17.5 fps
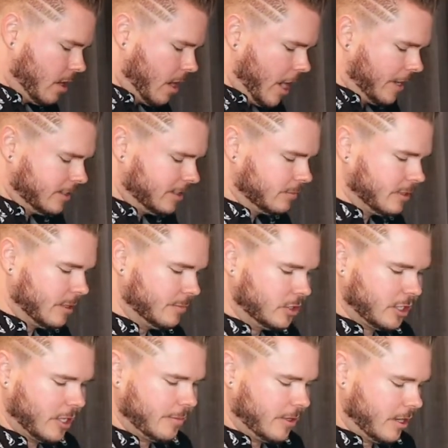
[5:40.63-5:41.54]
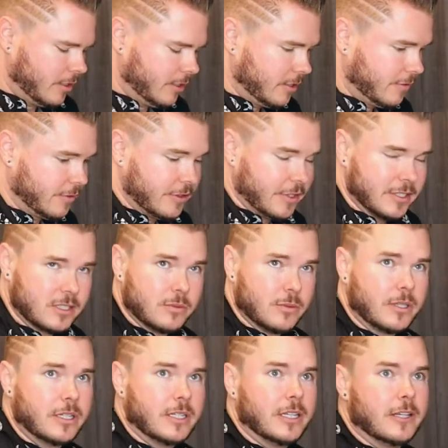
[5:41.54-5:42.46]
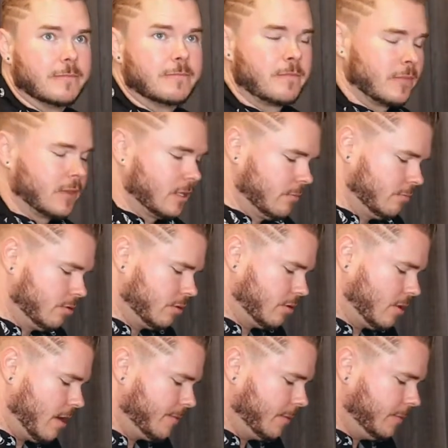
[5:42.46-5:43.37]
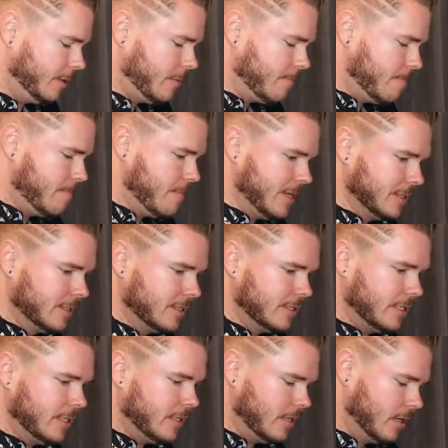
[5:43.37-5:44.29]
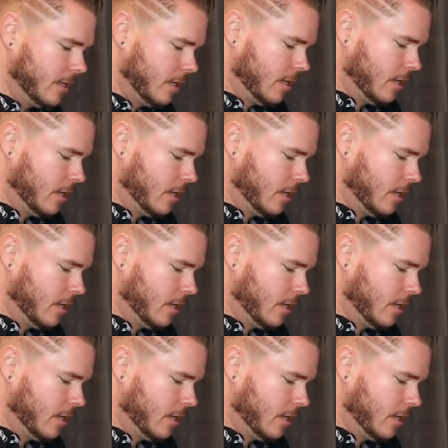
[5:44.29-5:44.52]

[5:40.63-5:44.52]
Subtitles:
I sometimes chop garlic. For this, we're gonna probably mince it